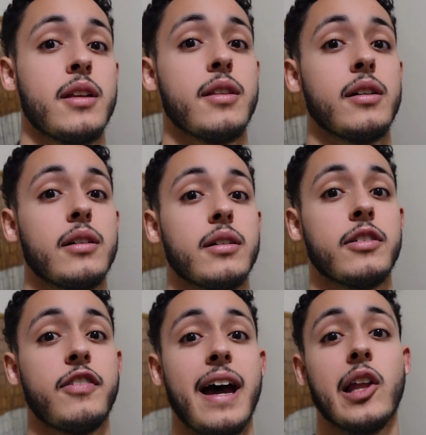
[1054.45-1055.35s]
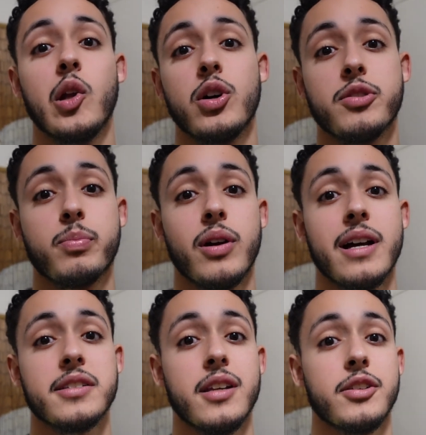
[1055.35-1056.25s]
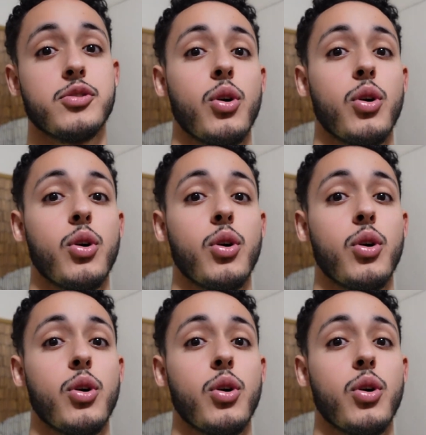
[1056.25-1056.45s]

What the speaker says: the fat loss process,